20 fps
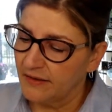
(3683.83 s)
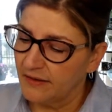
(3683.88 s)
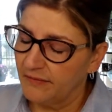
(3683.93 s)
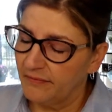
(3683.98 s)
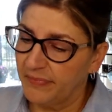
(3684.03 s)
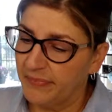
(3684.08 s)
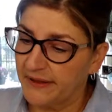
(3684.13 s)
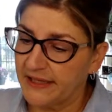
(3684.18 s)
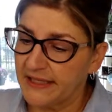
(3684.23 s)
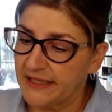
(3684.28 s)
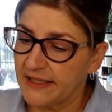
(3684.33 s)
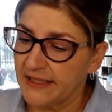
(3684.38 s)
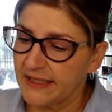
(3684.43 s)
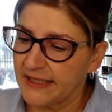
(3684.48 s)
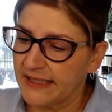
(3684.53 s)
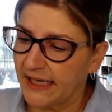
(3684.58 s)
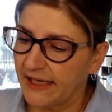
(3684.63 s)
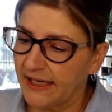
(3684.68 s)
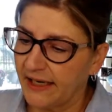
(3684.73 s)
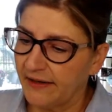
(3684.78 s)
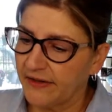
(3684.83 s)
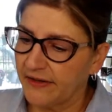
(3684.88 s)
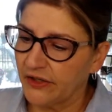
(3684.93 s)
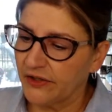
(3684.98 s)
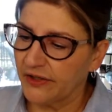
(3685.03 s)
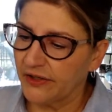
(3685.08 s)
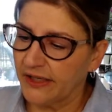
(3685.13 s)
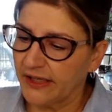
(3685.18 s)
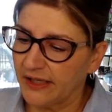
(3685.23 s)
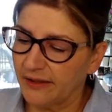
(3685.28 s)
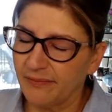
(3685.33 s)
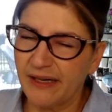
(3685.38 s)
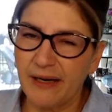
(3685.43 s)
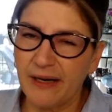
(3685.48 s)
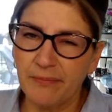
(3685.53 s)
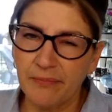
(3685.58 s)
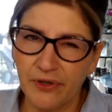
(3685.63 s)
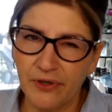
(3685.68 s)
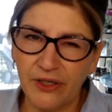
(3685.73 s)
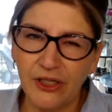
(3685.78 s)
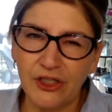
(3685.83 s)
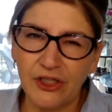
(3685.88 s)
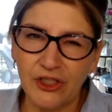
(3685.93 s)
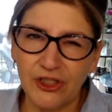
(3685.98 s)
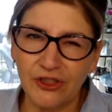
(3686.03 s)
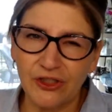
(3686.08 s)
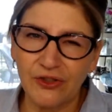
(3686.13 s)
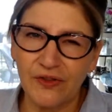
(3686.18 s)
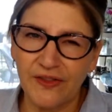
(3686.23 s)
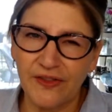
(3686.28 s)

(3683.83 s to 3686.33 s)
but this does not have carrageenan, but I'm pretty sure